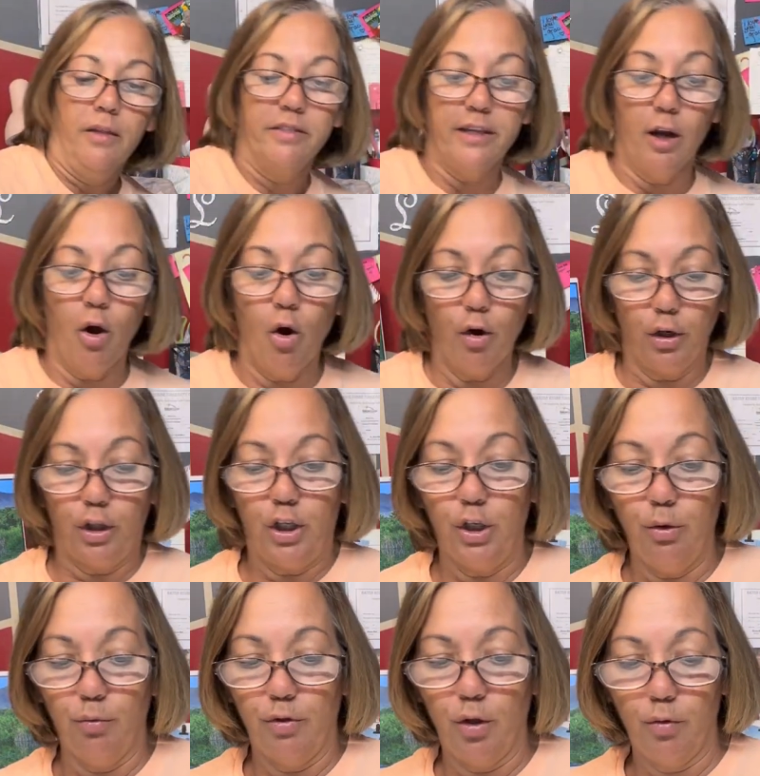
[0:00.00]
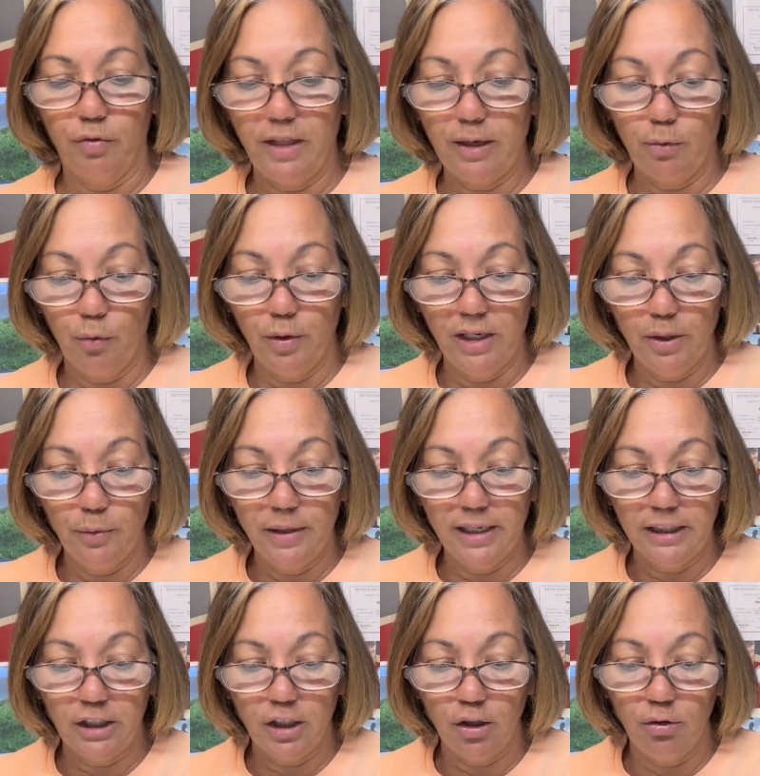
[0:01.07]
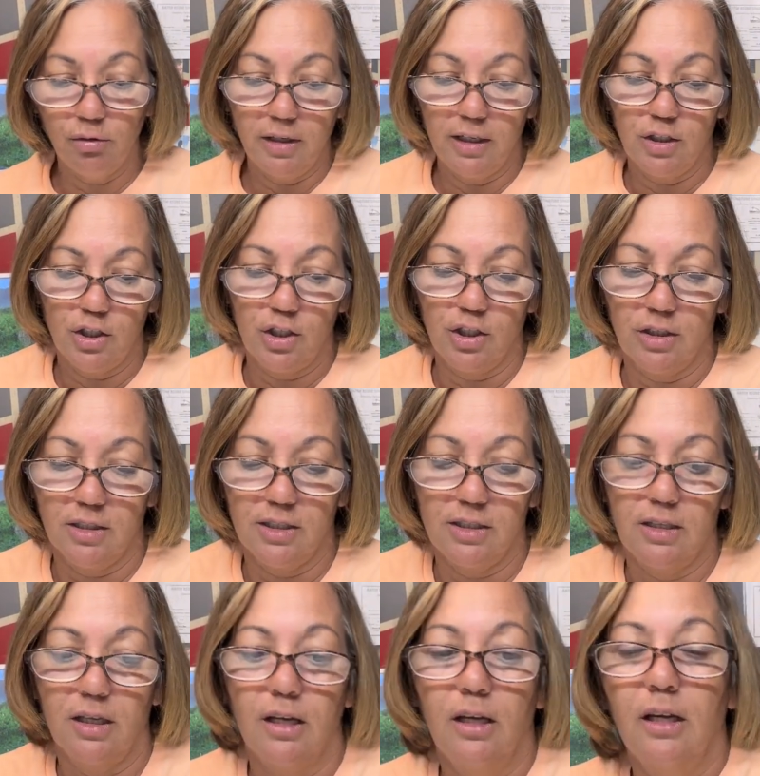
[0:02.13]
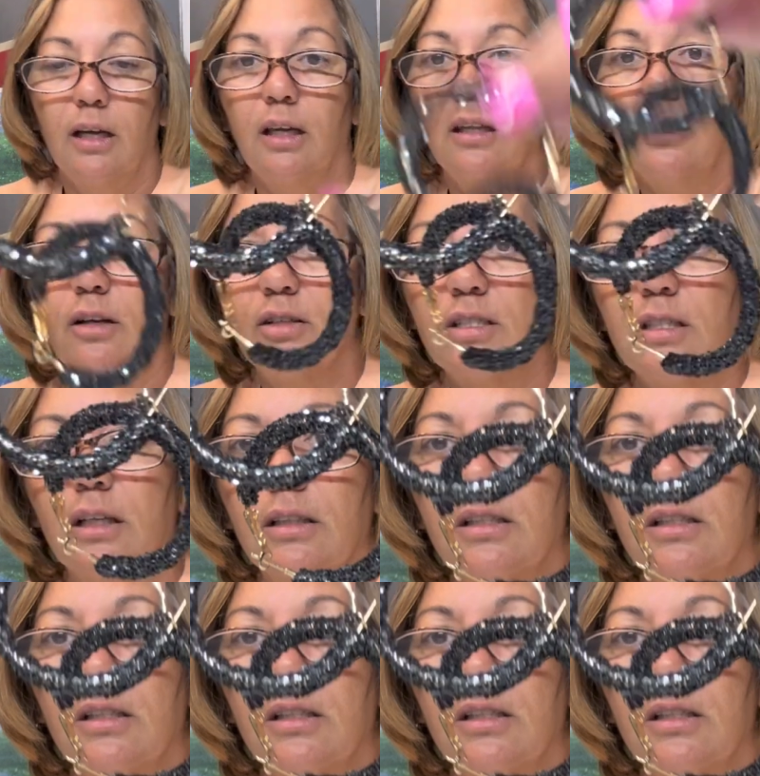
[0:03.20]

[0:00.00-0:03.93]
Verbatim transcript: They are cute though. They're really, really cute. It's just they're stuck